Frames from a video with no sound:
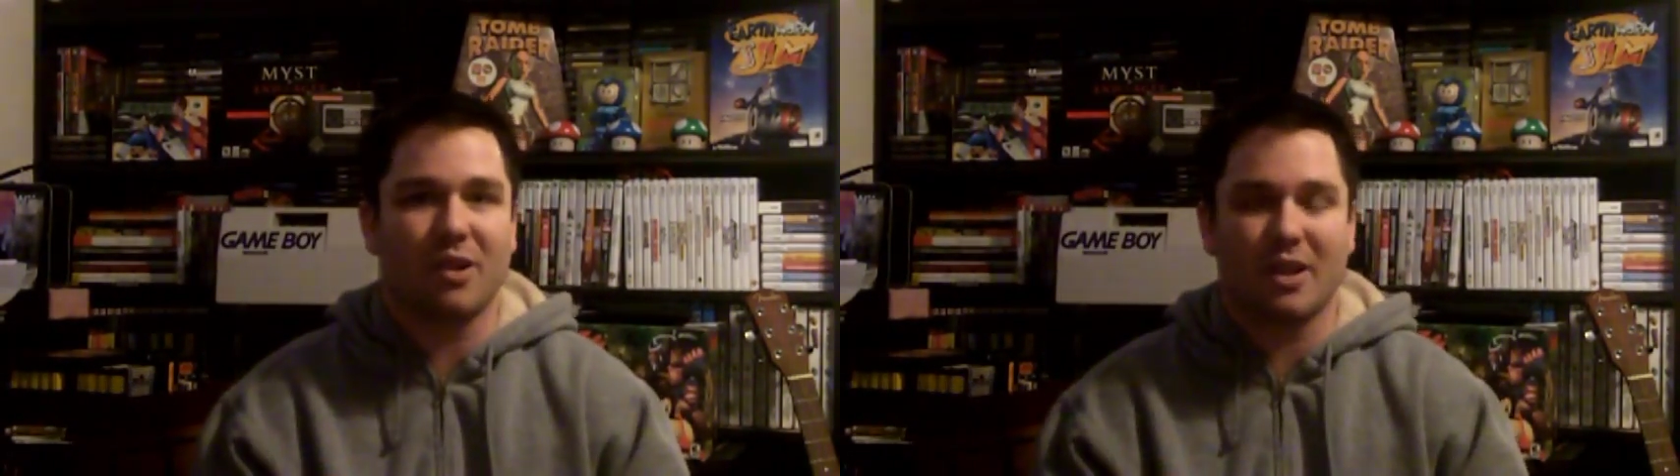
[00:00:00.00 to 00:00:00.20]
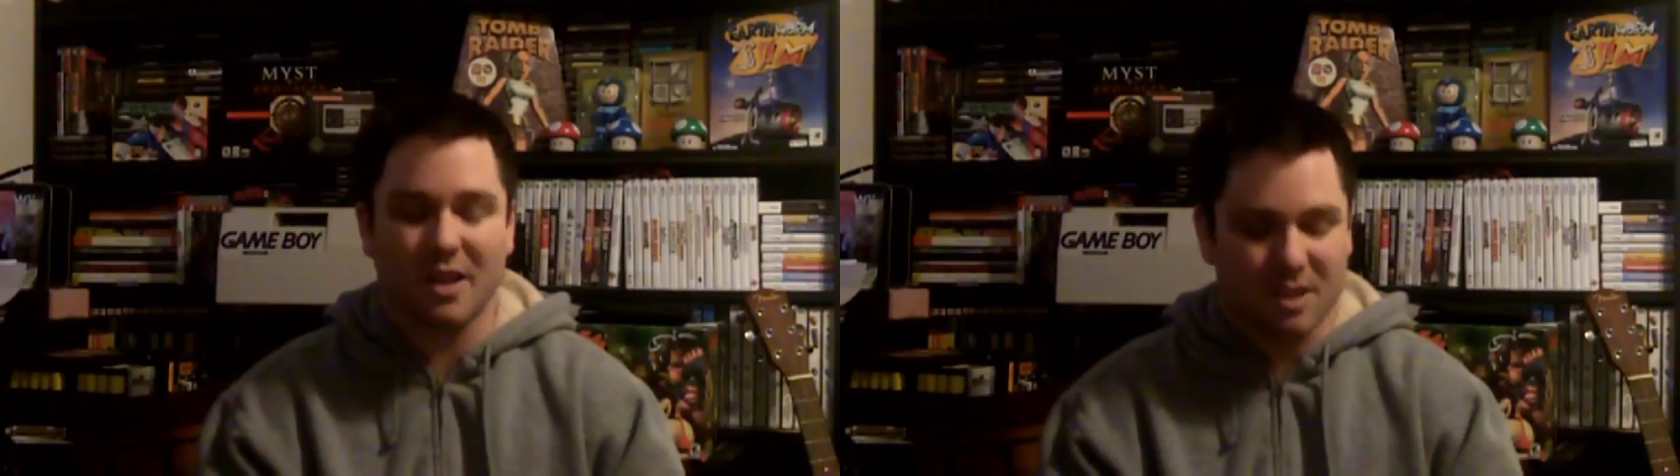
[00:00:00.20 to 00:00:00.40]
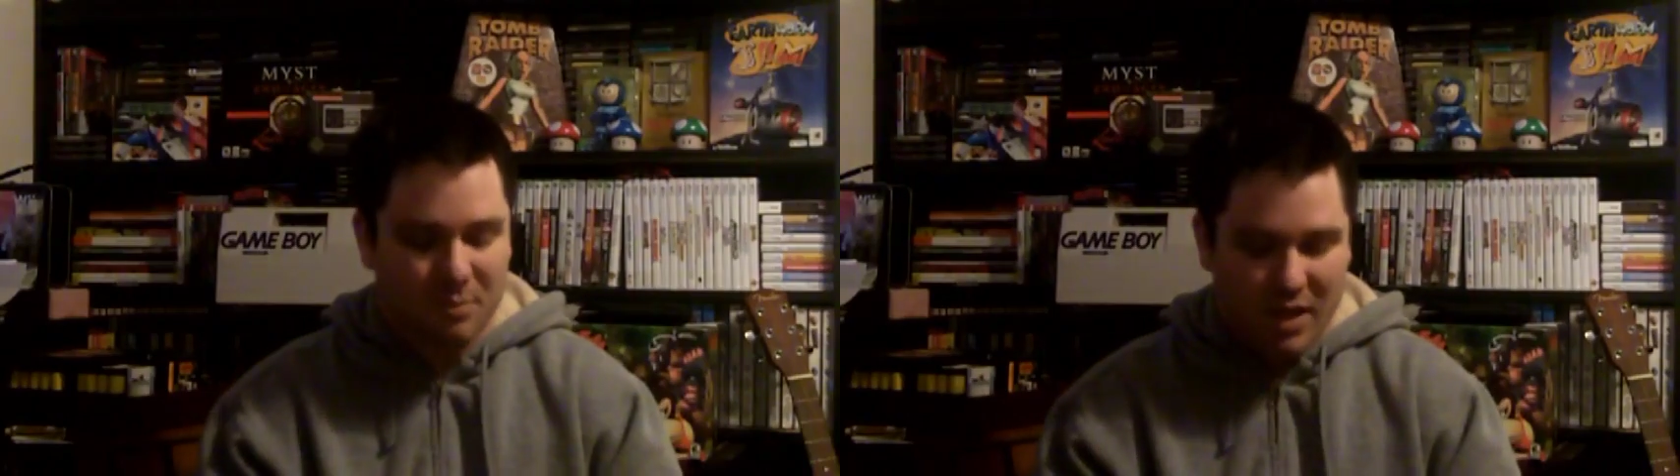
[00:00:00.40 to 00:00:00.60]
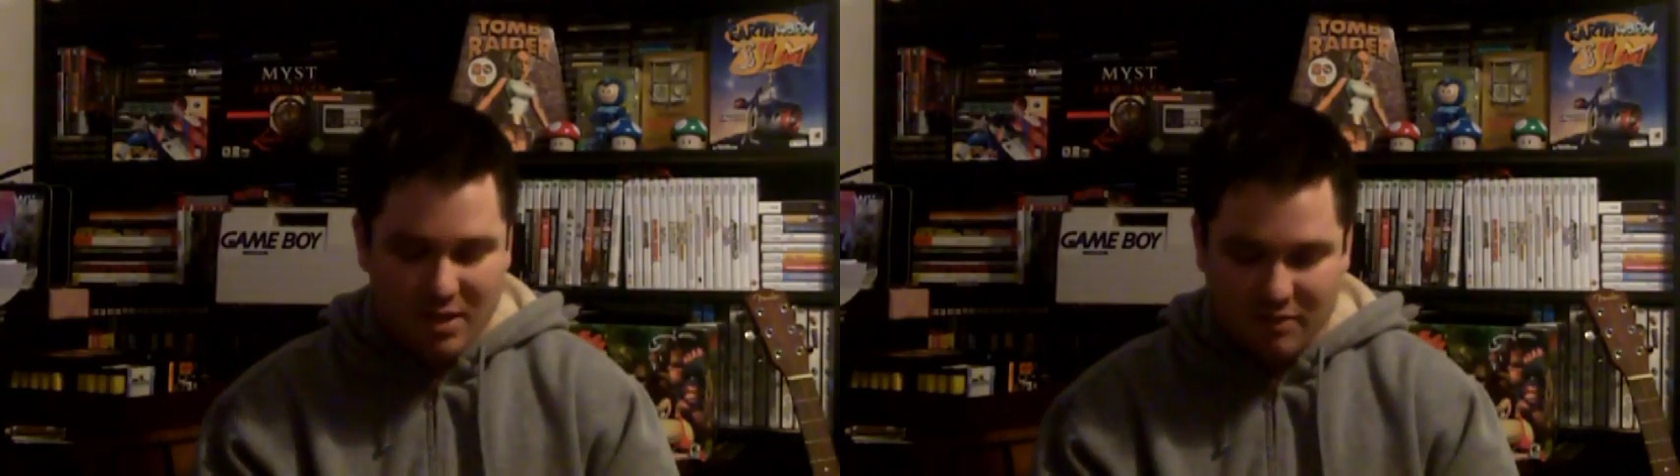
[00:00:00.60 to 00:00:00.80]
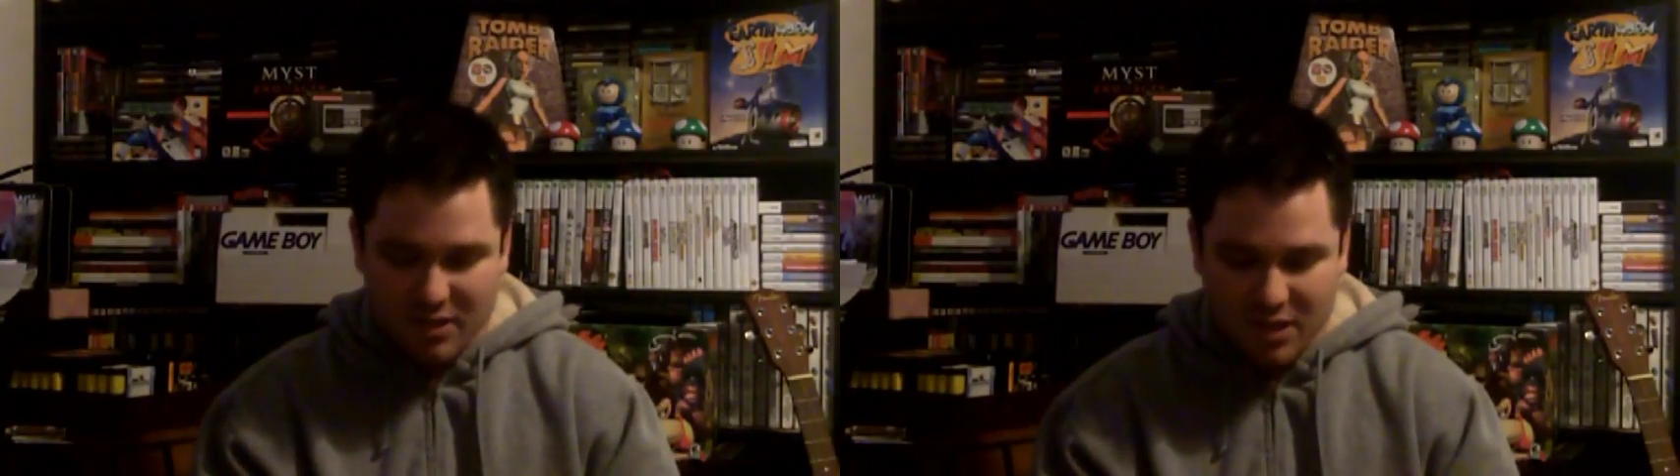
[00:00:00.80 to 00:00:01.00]
really
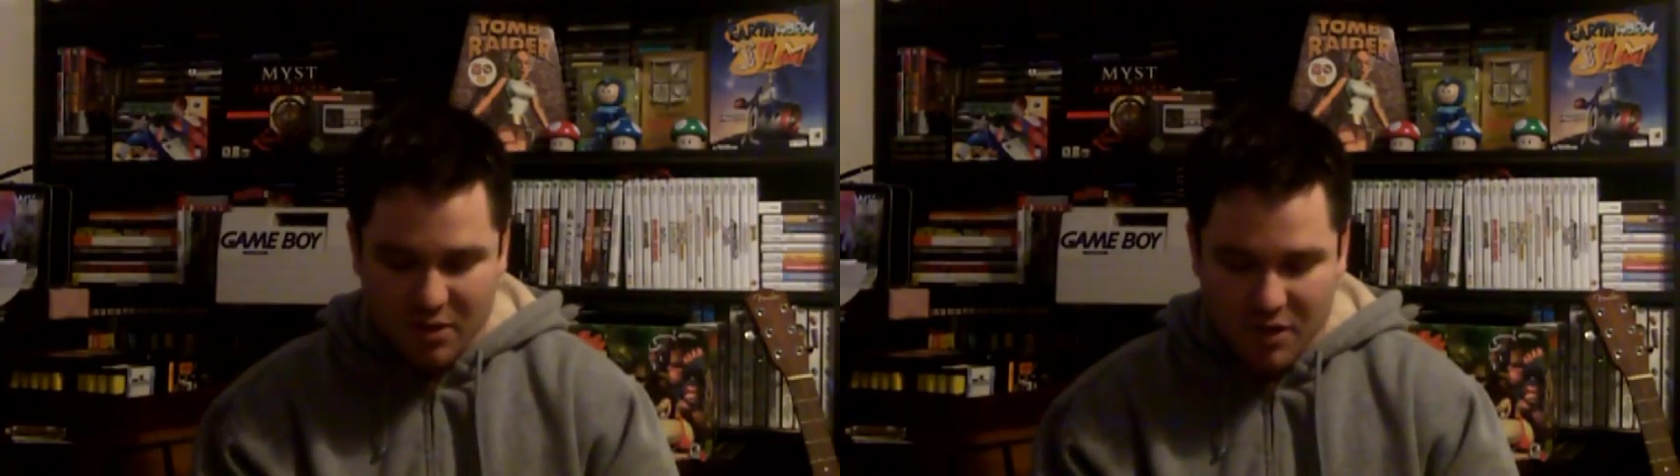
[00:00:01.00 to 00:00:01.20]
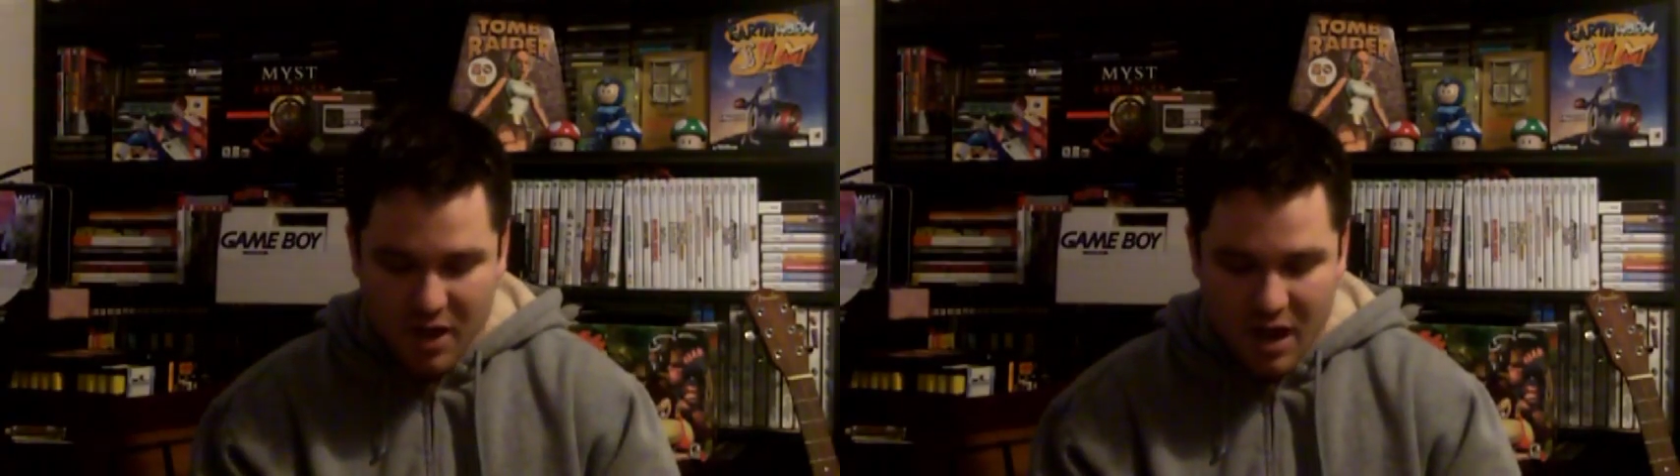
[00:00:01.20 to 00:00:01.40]
expensive, so